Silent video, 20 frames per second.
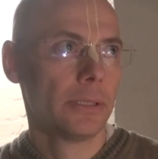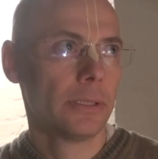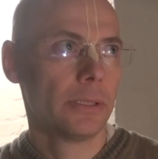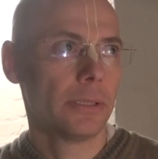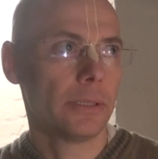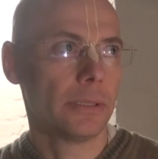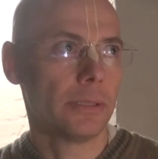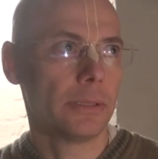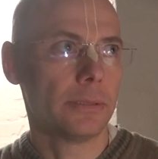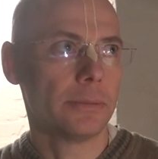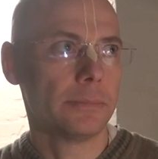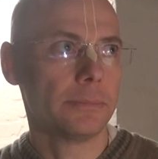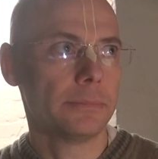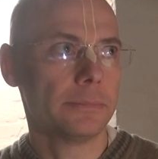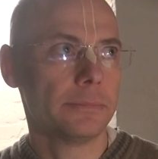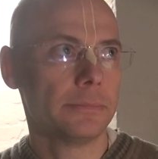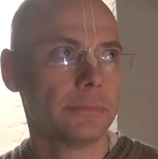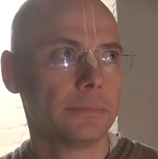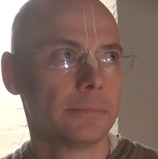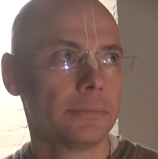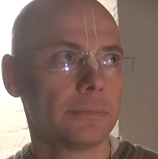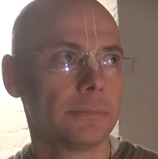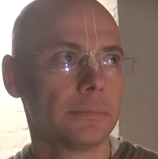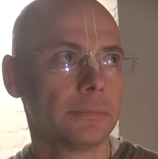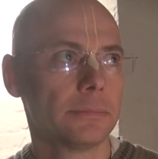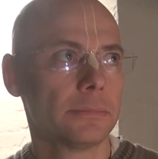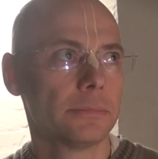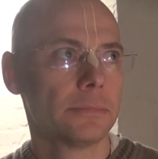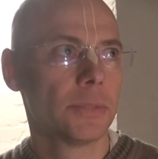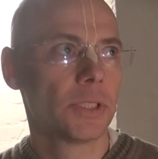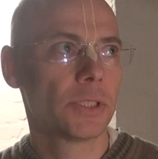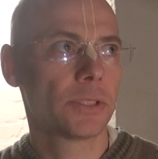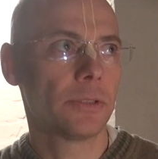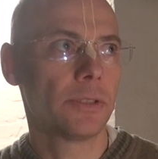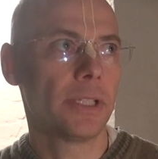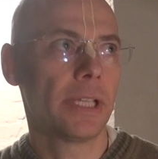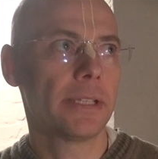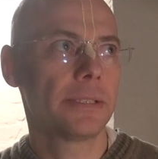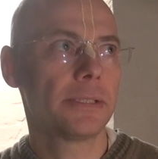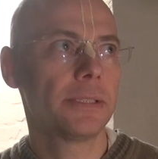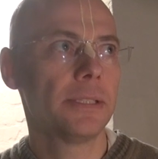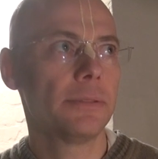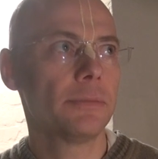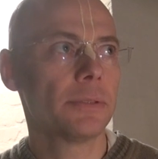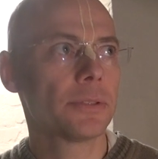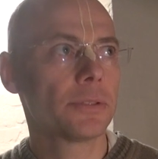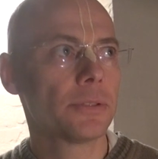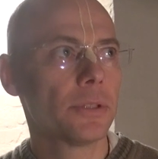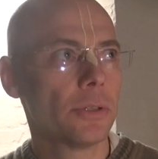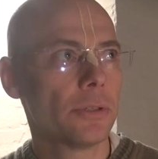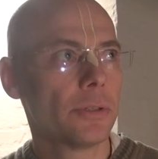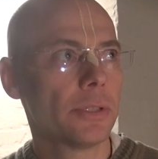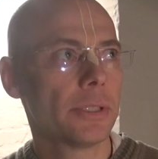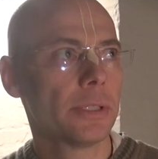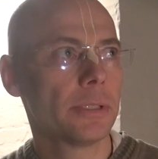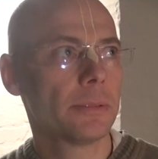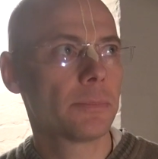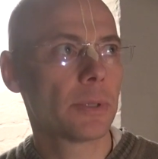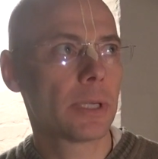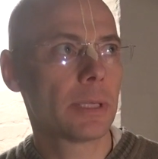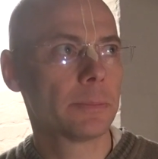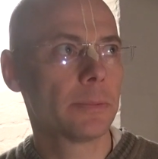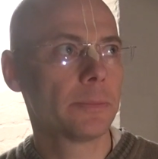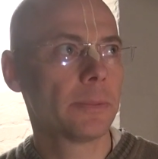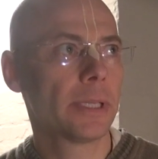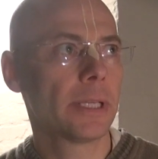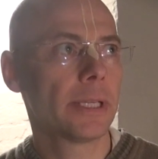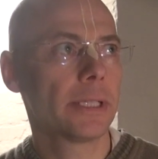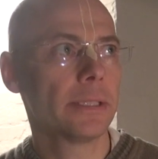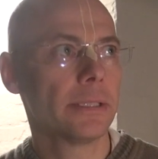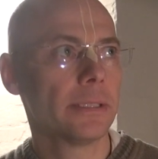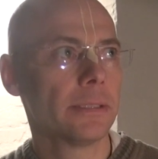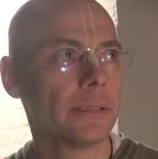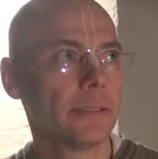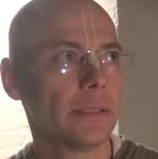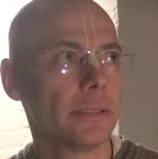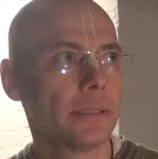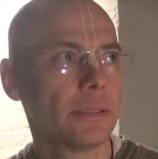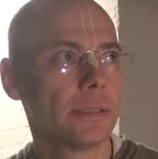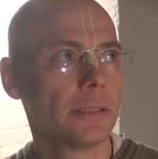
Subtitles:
So yes, he was going, Prabhupada, in